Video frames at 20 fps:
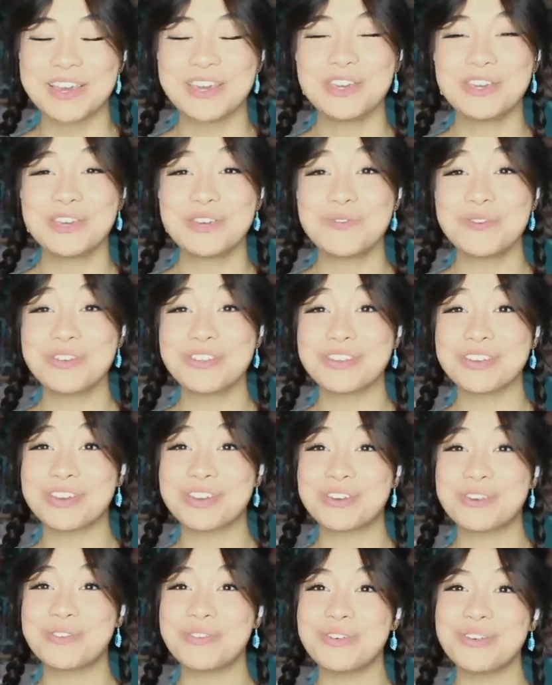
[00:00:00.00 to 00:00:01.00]
You're the
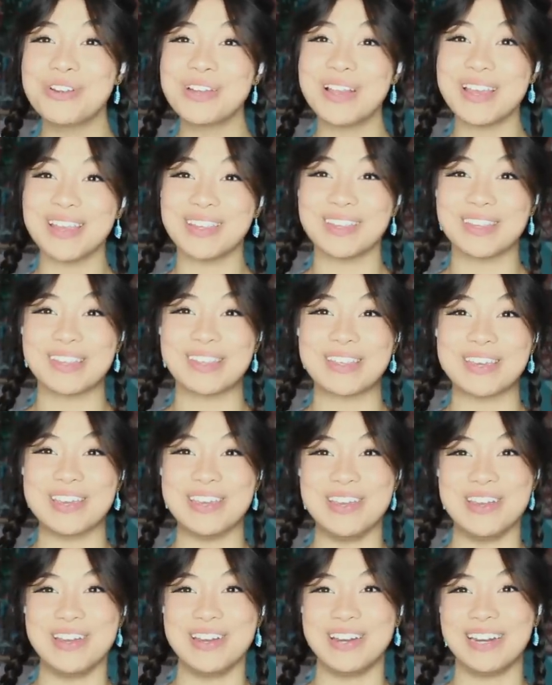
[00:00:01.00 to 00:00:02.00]
coolest,
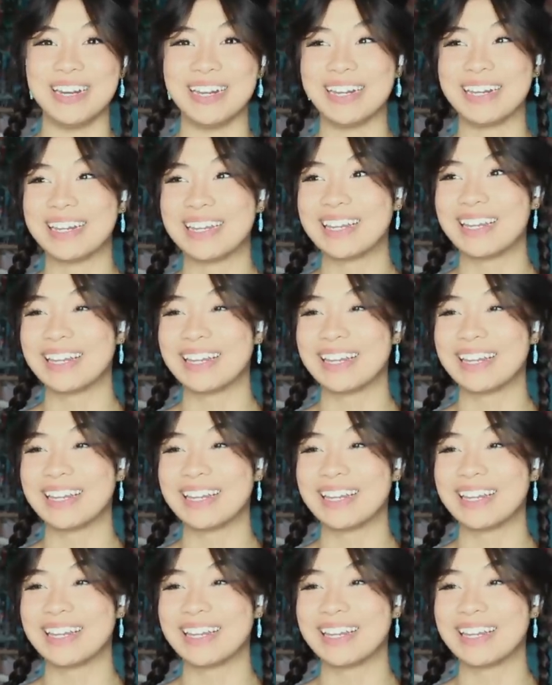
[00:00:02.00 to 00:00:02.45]
dude.